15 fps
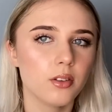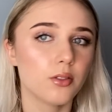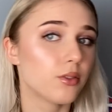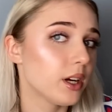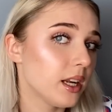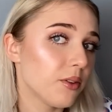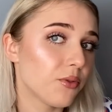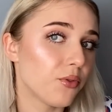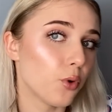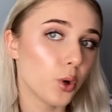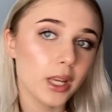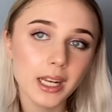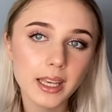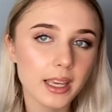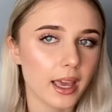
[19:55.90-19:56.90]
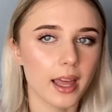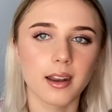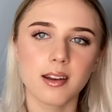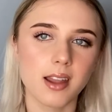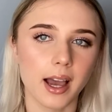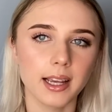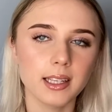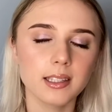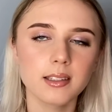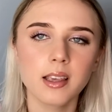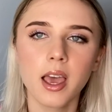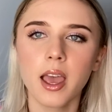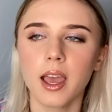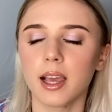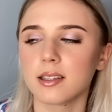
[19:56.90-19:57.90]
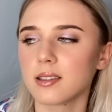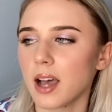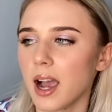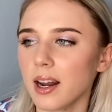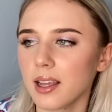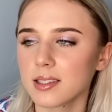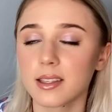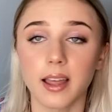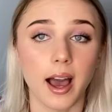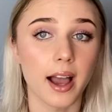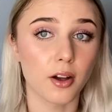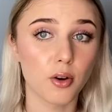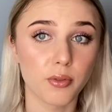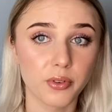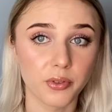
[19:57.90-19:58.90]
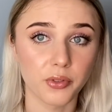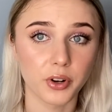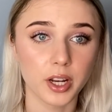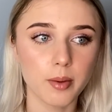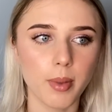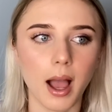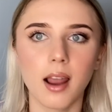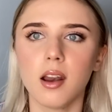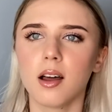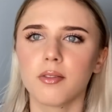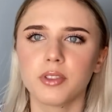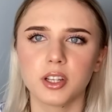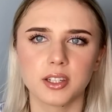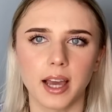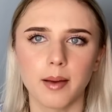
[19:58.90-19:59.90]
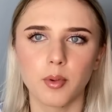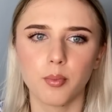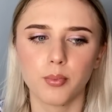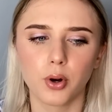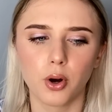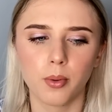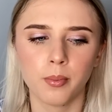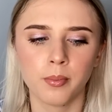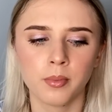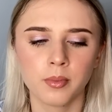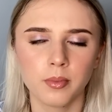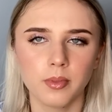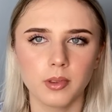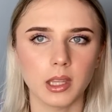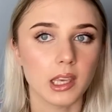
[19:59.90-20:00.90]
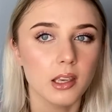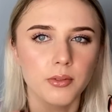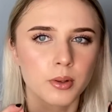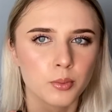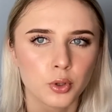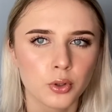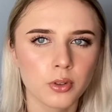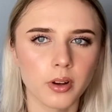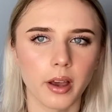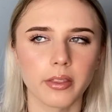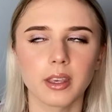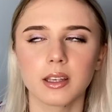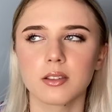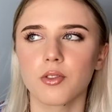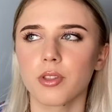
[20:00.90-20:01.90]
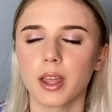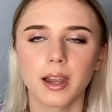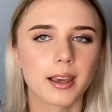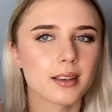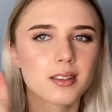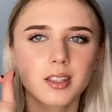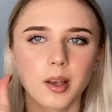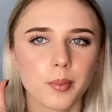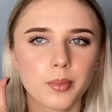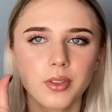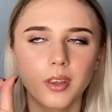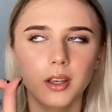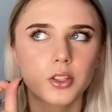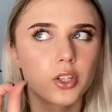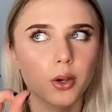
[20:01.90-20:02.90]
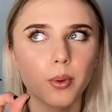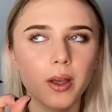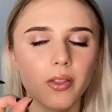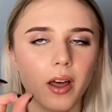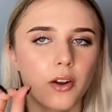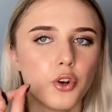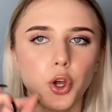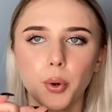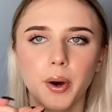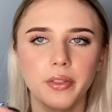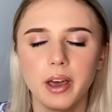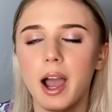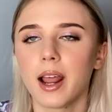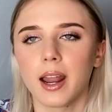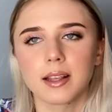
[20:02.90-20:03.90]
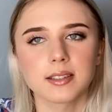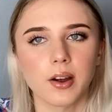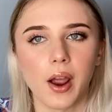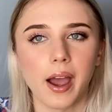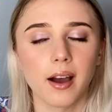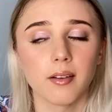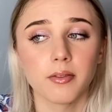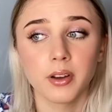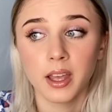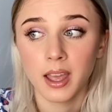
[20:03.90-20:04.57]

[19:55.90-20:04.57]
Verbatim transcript: really foily and nice. It's the highlighter that I got for free, but I love the Diamond Bomb even more. I think it's got that like something to it that no other highlighter I have